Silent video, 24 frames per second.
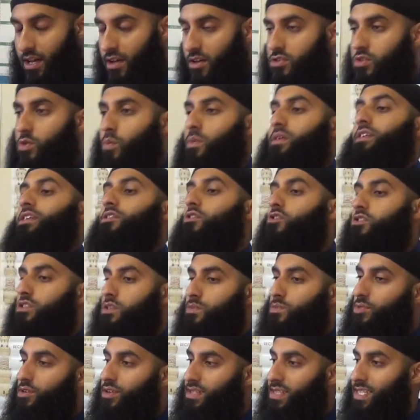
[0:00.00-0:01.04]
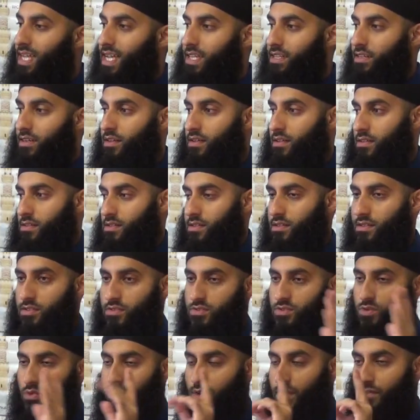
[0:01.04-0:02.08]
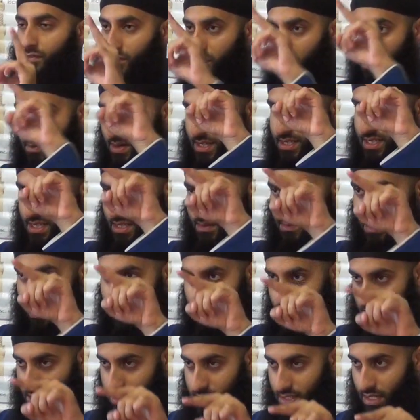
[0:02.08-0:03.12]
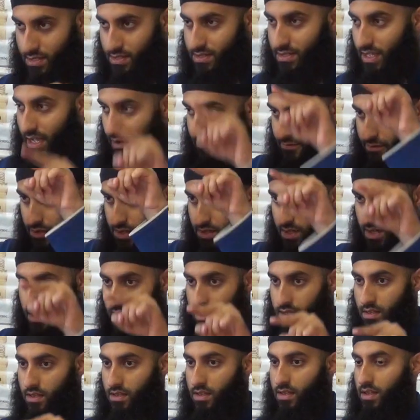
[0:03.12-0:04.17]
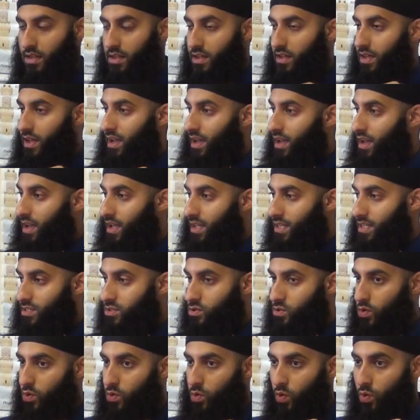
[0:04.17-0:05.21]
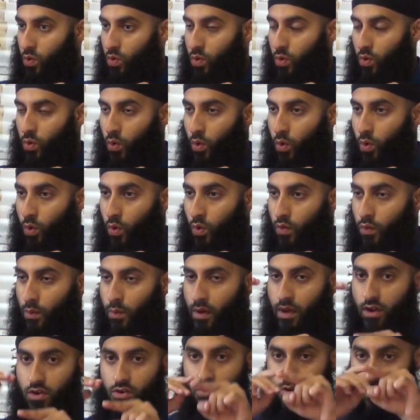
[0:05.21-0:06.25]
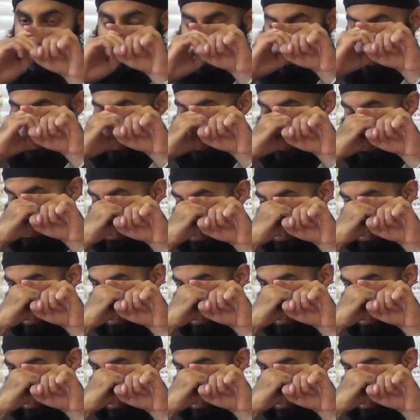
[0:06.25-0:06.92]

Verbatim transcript: So when he got to Mauritania, so if you imagine the map, this is, this is Africa, and he's gone all the way across.